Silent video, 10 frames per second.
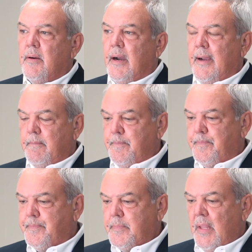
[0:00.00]
right?
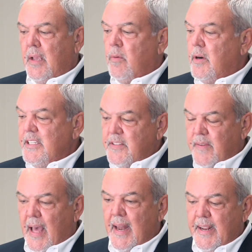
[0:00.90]
Well, he's
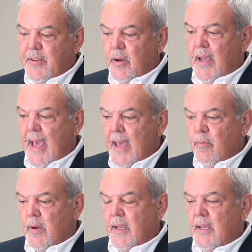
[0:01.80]
flying into a
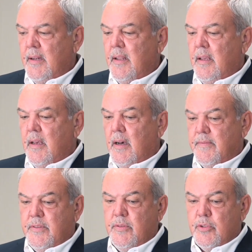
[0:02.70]
headwind of
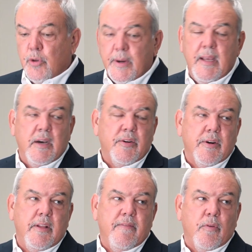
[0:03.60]
three
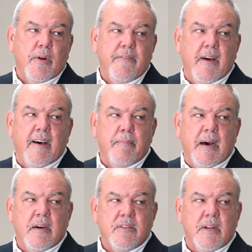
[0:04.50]
hundred forty-five
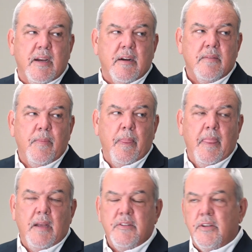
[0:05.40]
miles an hour.
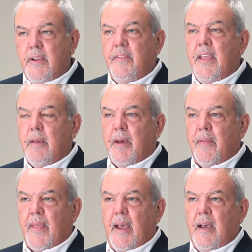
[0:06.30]
So you think
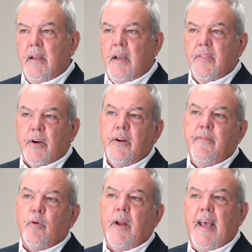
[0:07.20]
about that,
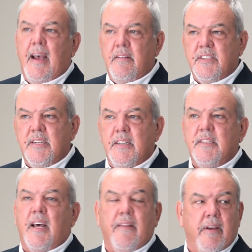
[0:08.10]
thirty-four and a half
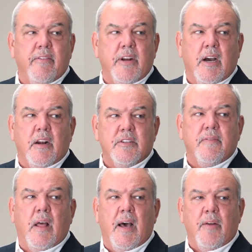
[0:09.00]
cents out of every dollar is
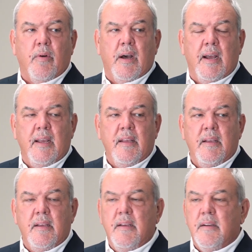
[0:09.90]
flying away.
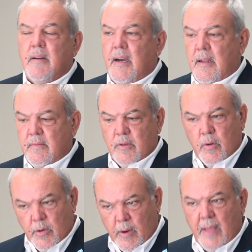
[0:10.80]
Right,
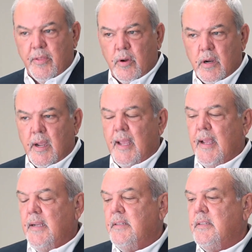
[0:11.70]
going right through our
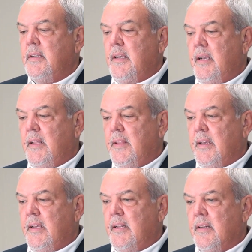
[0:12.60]
hands, and
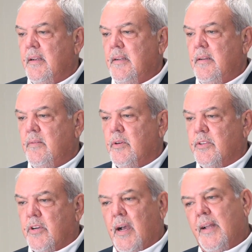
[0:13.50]
then we're
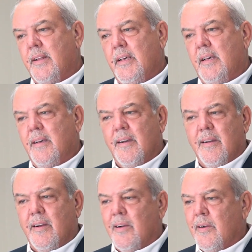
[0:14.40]
trying to
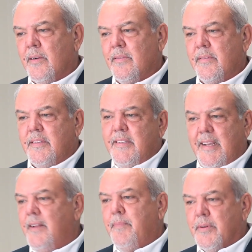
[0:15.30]
earn
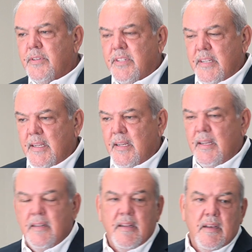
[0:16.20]
ten
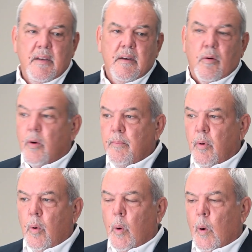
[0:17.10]
percent or
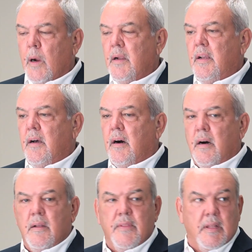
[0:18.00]
more
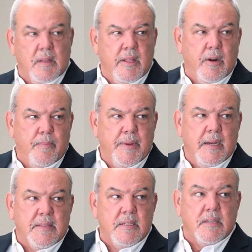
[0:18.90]
on the little
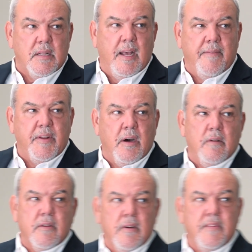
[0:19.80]
bit that's left
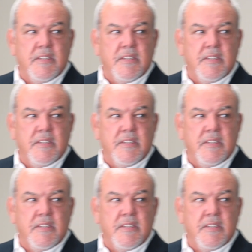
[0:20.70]
over of